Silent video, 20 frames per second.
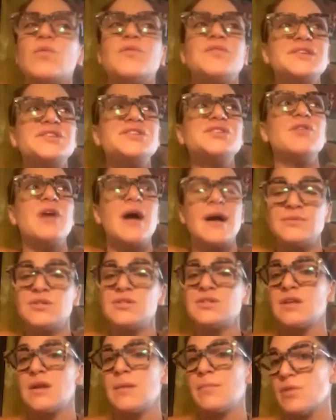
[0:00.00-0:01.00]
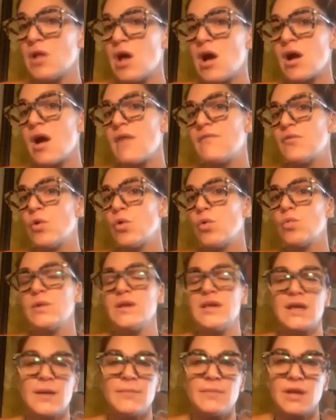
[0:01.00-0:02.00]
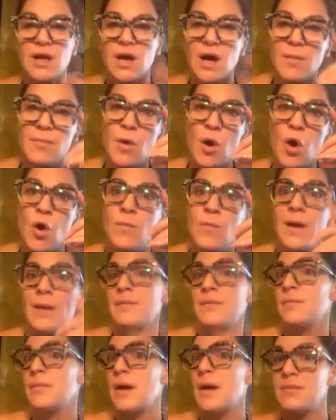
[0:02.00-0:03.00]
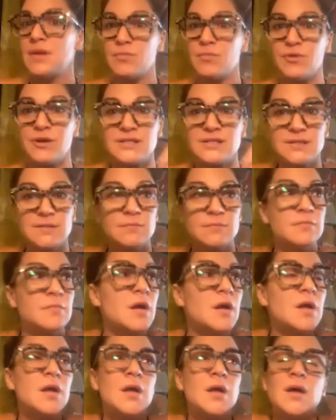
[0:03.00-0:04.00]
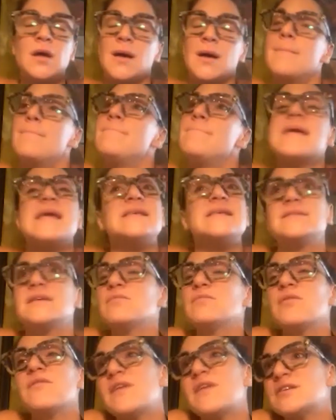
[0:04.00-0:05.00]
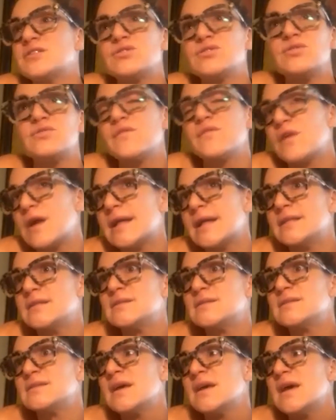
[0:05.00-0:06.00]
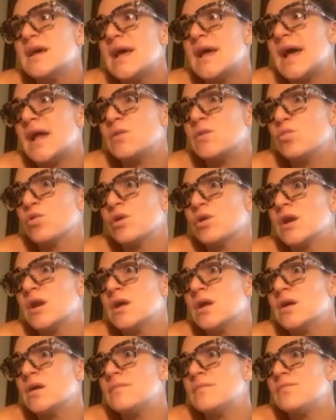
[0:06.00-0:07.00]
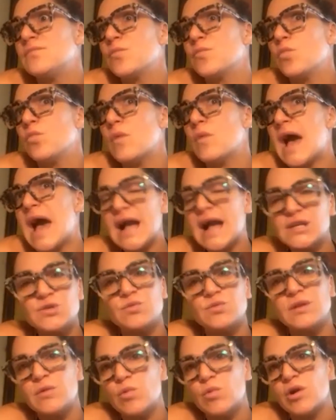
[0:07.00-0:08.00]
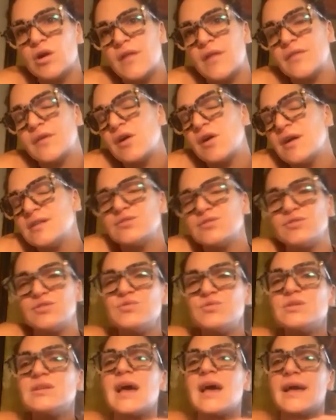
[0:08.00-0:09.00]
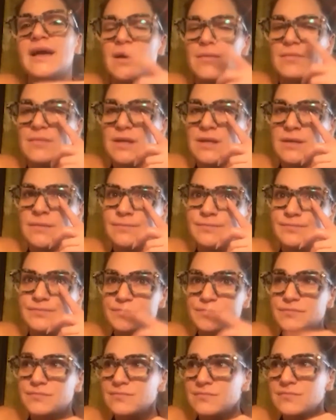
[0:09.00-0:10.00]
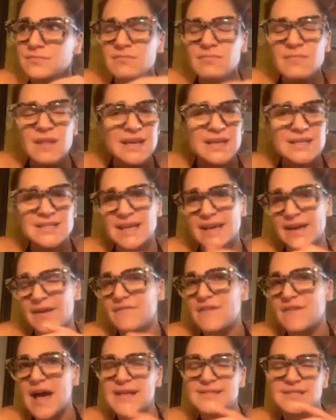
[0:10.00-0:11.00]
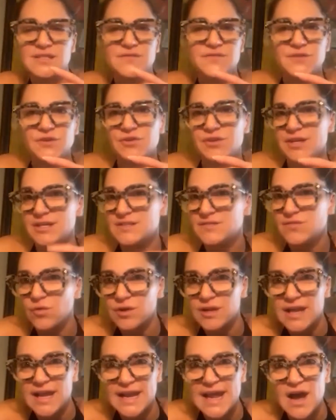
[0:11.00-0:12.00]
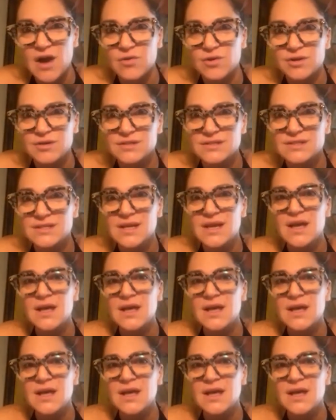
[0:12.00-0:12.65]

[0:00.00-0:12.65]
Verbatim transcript: well this year i'm just going to block off a whole week i'm going to come home i'm, I'm going to bring some amazing professional friends and we're going to actually work on the concert usually i come in and it's like a fast and furious 48 hours